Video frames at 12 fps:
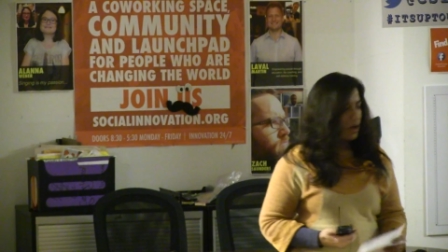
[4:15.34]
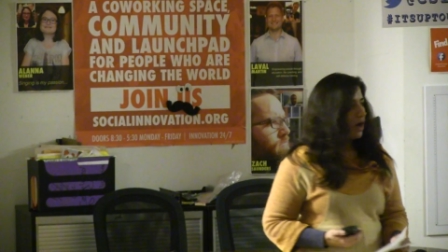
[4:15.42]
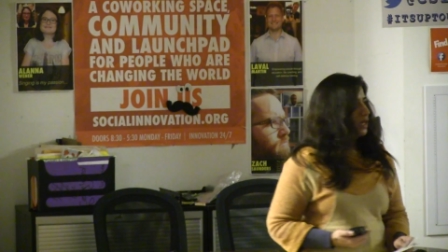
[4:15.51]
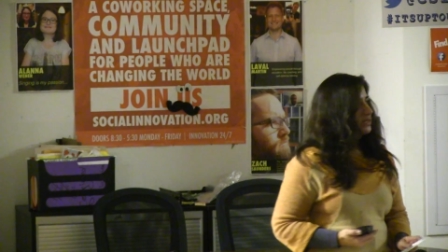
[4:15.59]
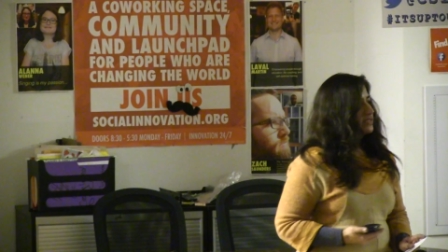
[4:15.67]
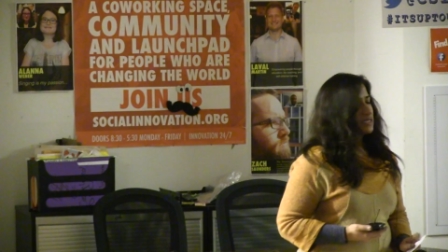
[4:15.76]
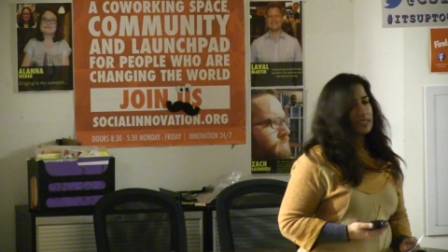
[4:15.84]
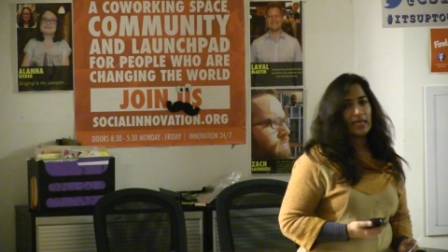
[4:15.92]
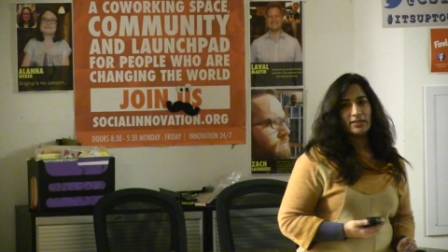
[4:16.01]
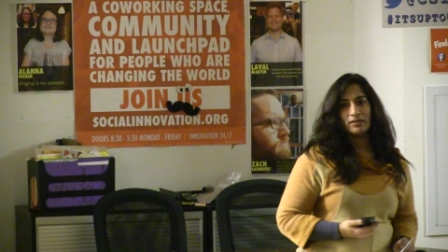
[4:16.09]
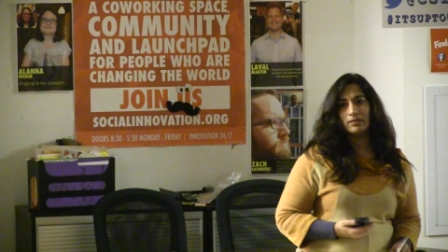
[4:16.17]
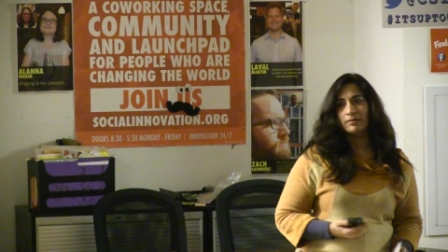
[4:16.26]
All of a
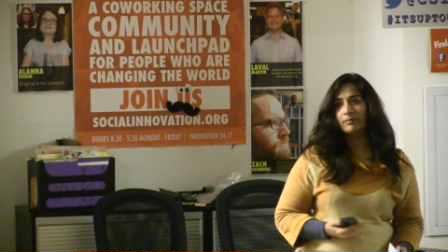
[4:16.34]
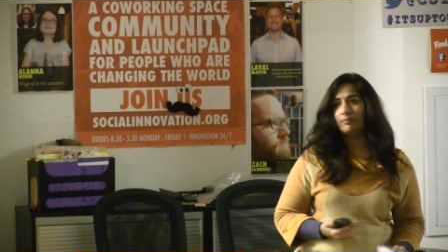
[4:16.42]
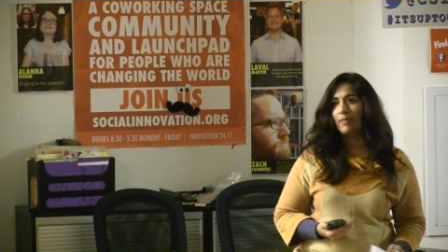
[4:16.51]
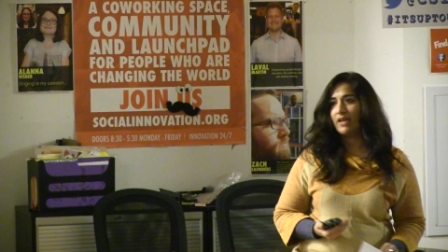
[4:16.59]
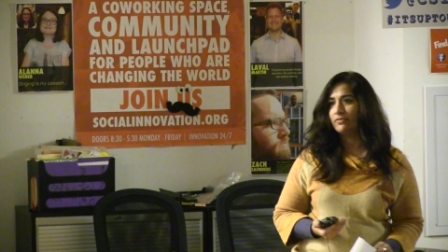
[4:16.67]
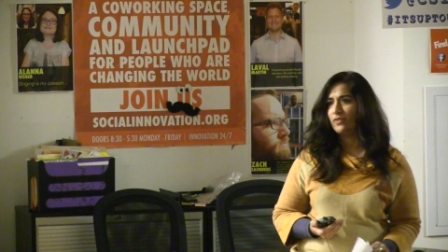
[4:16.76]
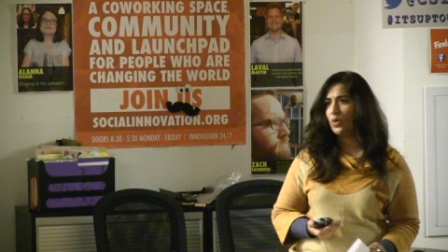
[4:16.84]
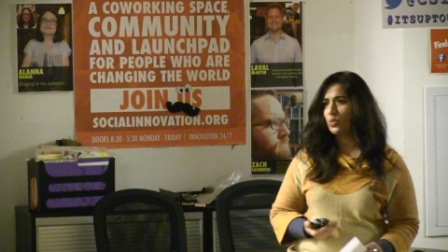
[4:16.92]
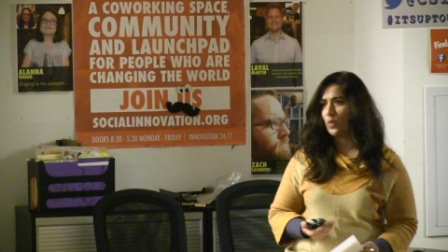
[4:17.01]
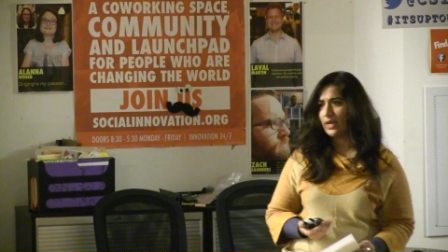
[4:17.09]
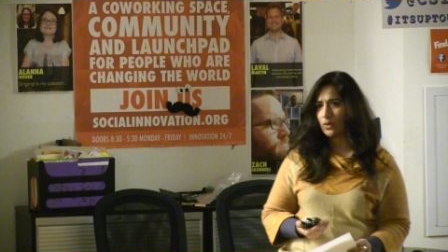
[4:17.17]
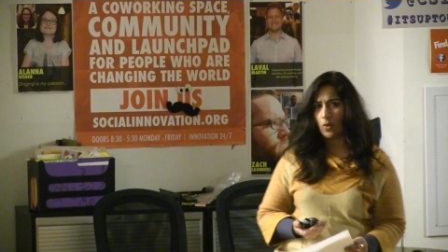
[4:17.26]
sudden, my
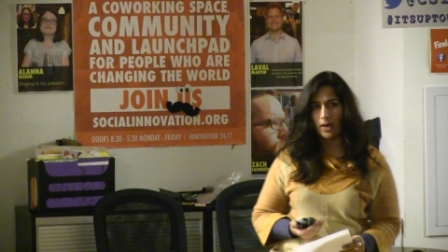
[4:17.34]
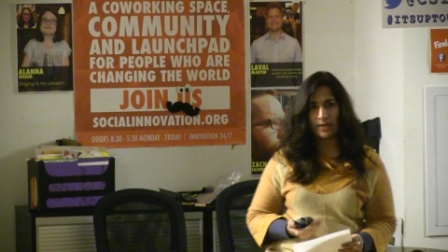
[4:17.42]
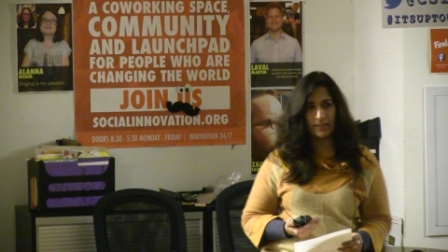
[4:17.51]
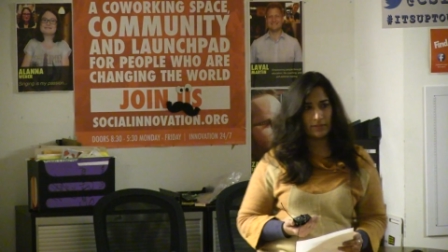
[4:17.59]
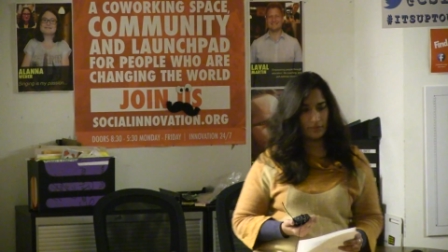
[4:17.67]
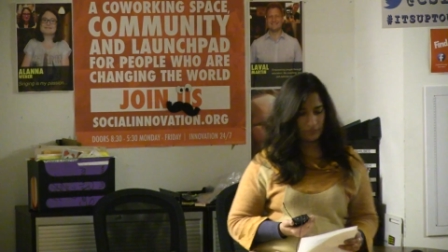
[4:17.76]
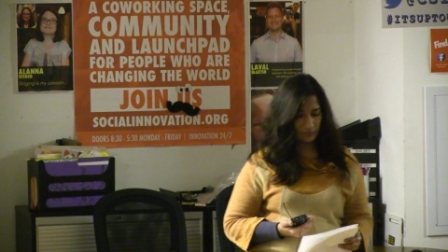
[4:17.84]
phone went quiet.